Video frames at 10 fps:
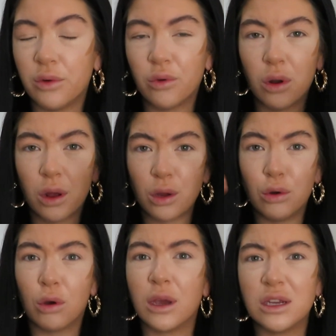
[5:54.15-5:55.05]
got like a
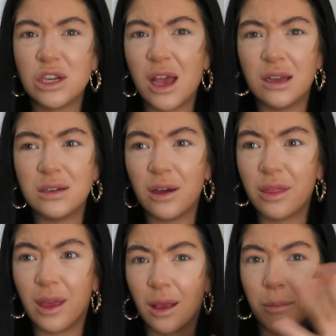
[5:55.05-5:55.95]
longish head, I
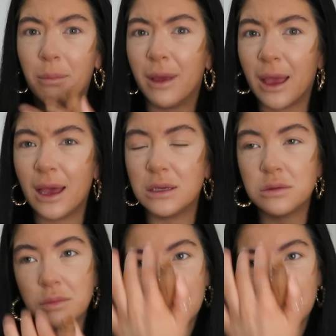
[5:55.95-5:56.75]
think, big head.